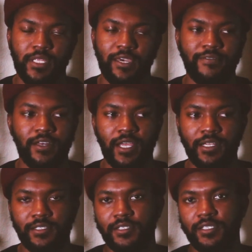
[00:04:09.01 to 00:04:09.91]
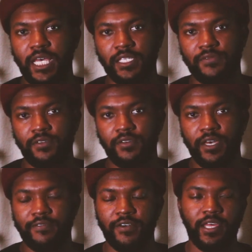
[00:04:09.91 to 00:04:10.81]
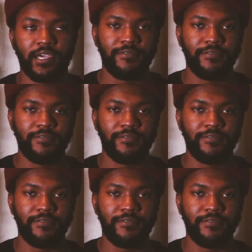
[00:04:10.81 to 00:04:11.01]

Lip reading: I felt unsuccessful. I felt like a